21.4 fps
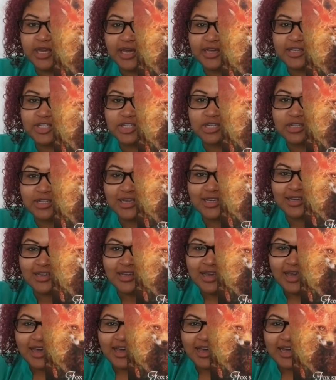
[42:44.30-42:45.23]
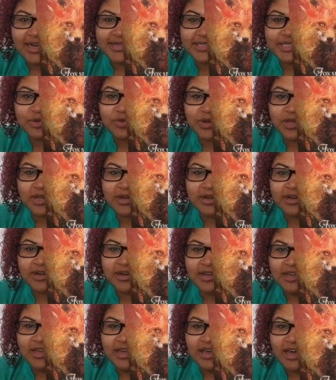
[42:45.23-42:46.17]
actually, as a
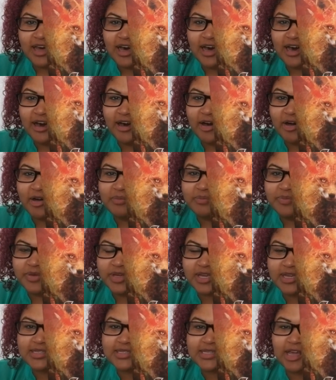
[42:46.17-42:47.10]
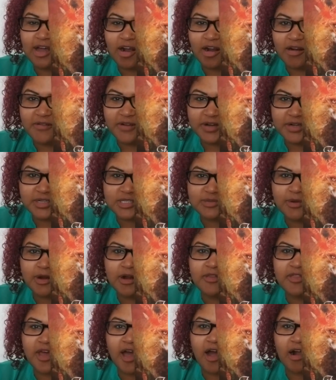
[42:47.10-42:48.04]
reader, um, because they are very
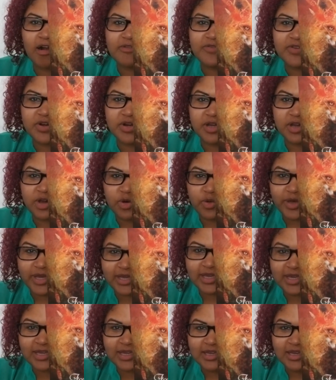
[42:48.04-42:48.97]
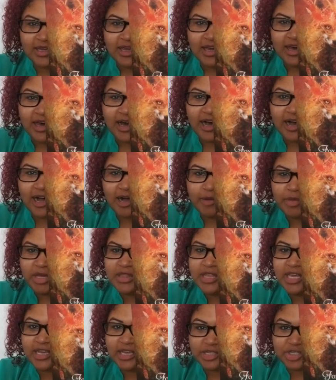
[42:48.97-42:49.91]
smart, they are very quick, um,
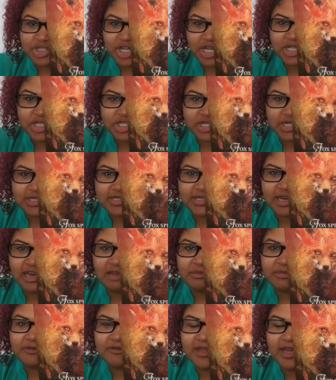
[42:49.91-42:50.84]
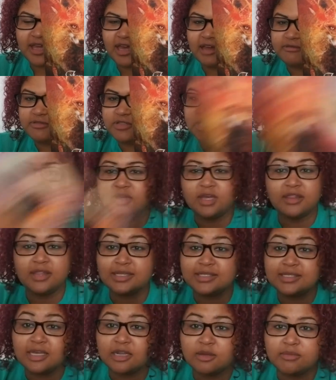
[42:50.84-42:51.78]
and they can change on a dime if they have to. And
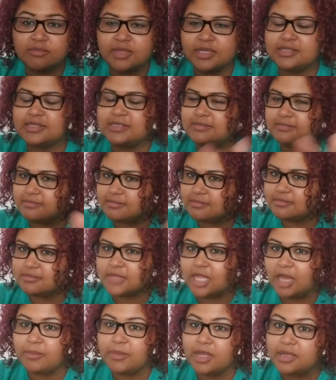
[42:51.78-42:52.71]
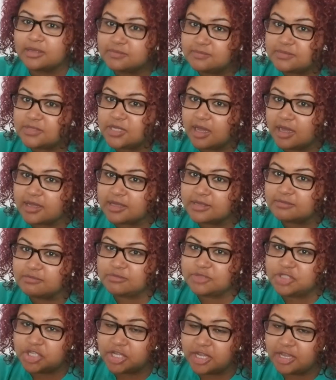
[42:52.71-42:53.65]
that's not a, that's I'm not
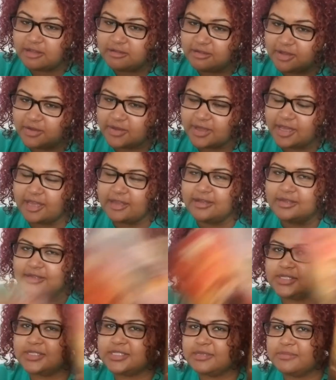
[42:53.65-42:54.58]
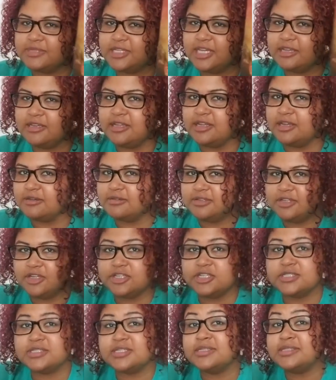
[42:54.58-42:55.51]
talking shit, okay? It's just sometimes, you know,
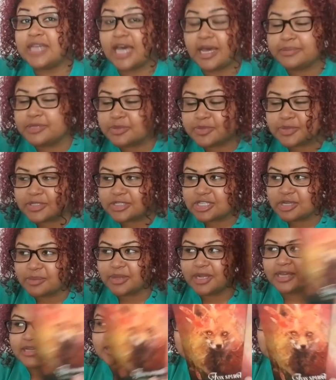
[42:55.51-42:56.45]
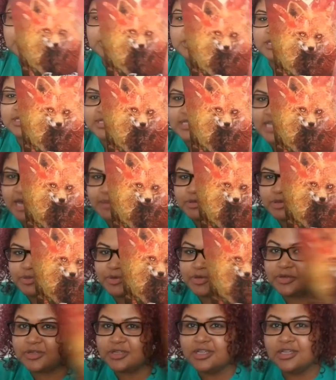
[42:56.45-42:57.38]
you're just adaptable, Geminis. You're just
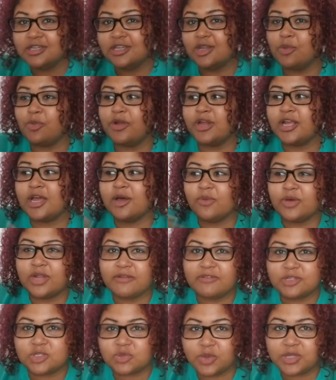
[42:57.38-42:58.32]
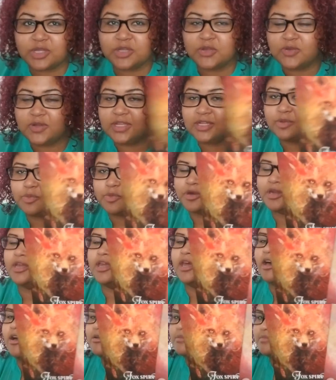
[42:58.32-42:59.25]
adaptable. You bring out whatever twin you need to bring
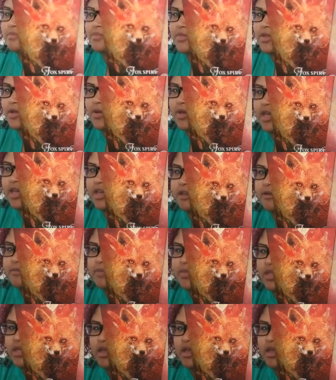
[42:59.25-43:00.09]
out, okay?